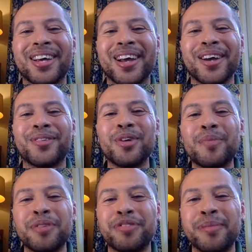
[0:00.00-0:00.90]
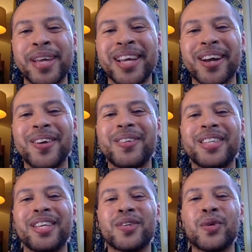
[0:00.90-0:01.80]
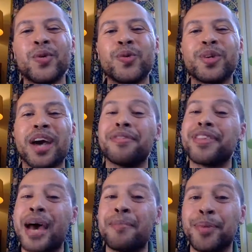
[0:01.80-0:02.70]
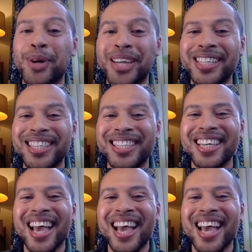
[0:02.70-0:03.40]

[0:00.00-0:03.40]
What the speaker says: a group of flamingos is called a flamboyance,